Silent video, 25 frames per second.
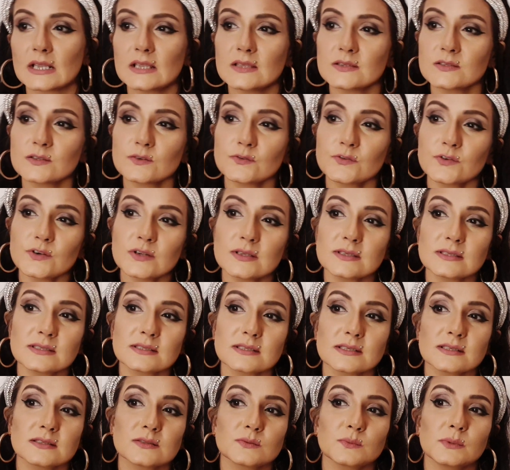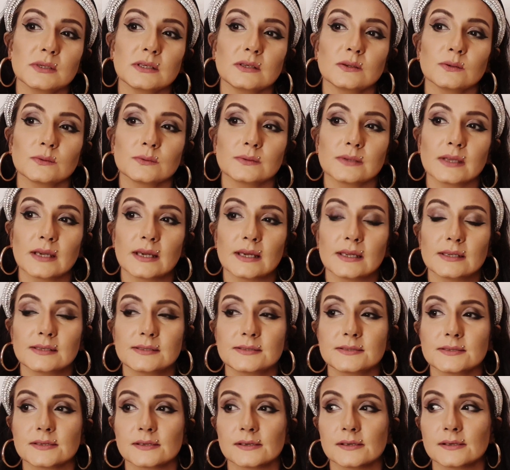So for instance, we know
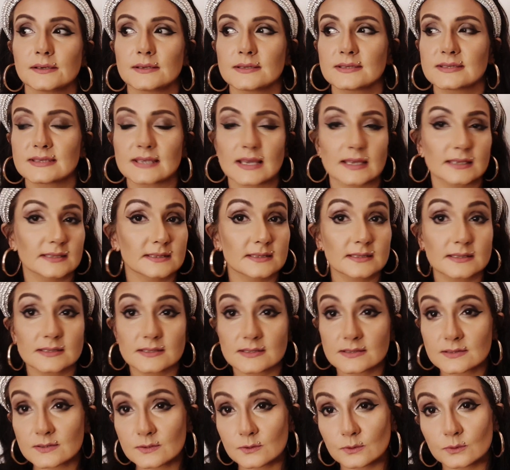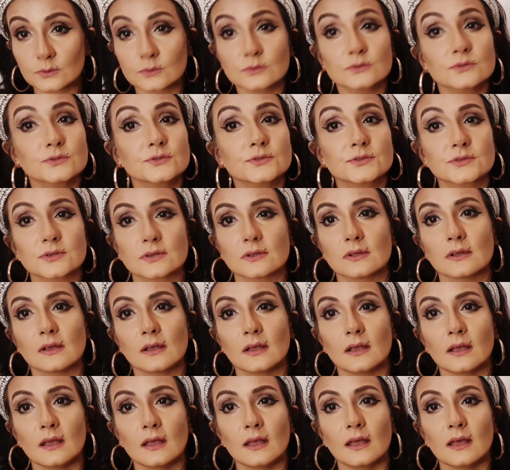that uh, Saturn is cold,
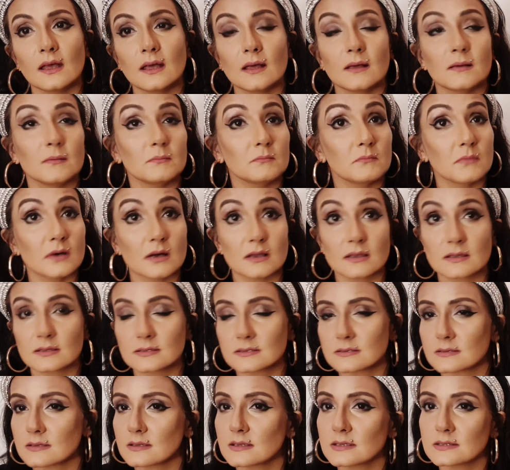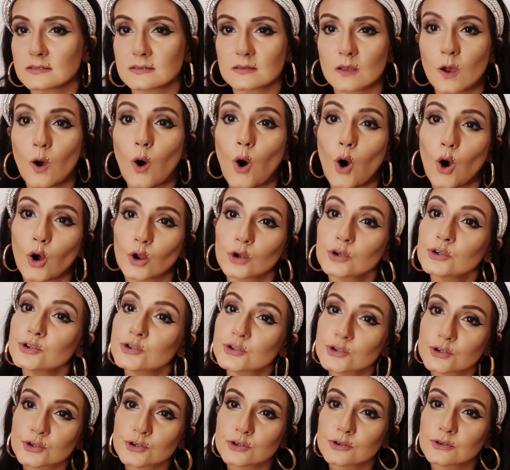uh, Mars is hot,
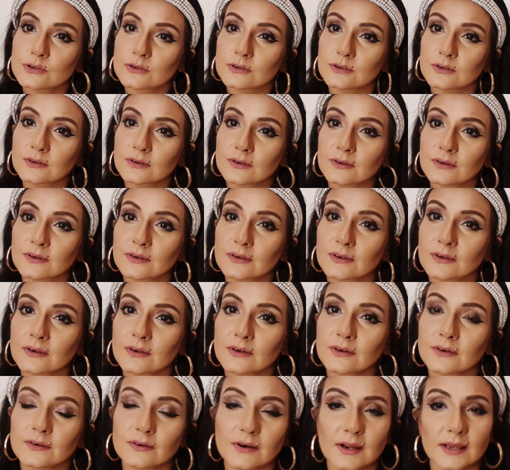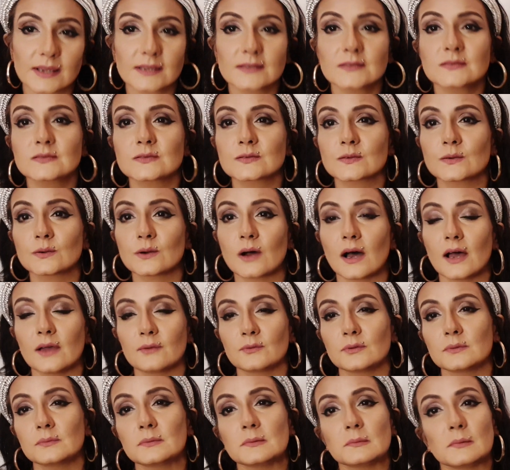right? So I
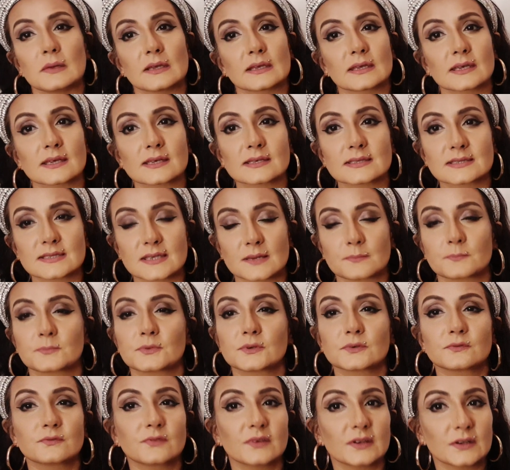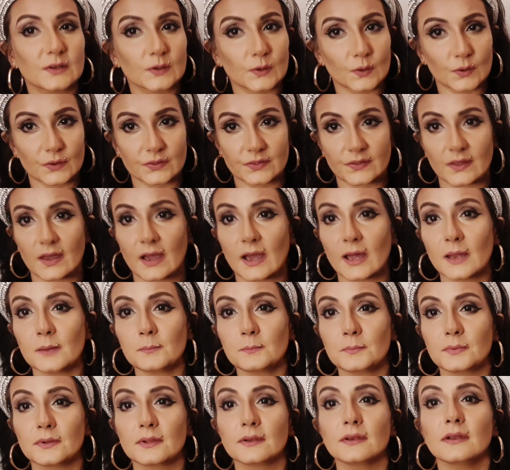will be making a separate video on that,
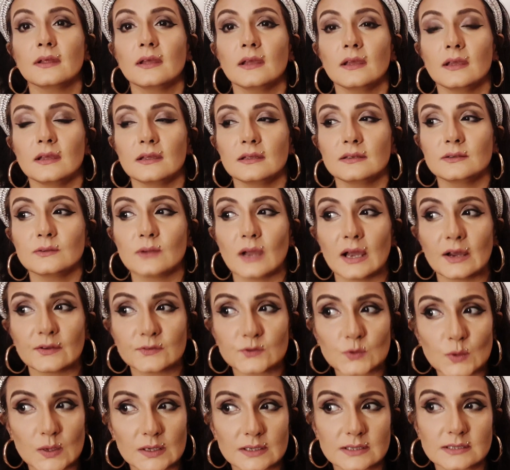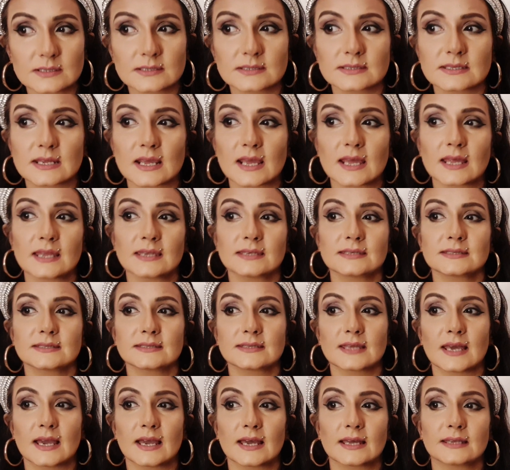but you have to understand
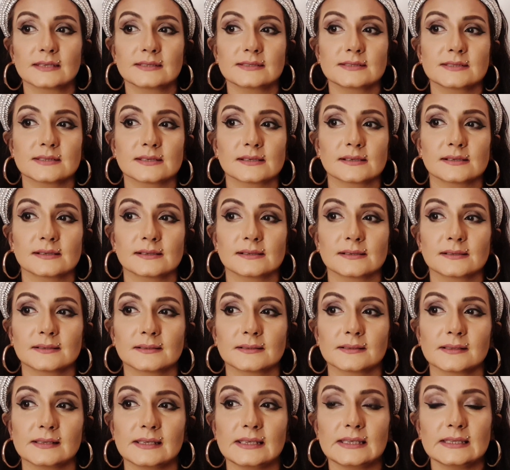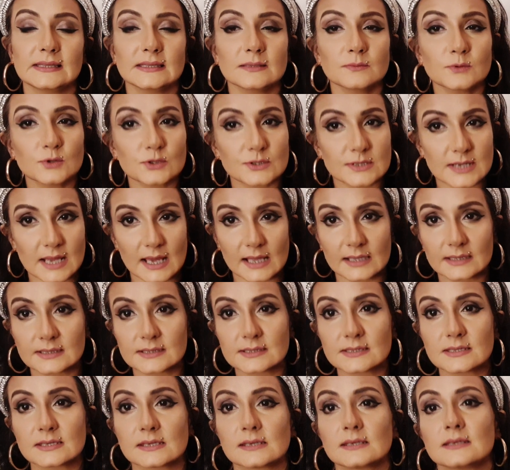that in the
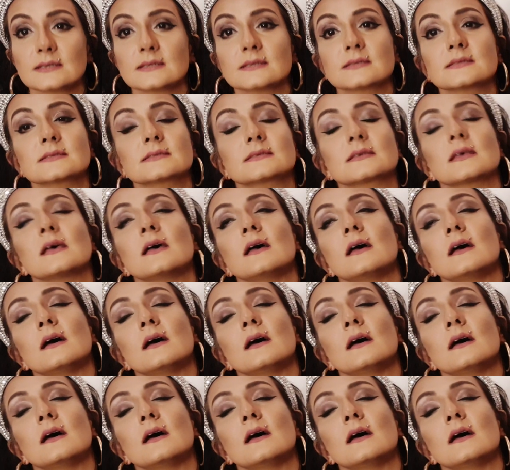modalities,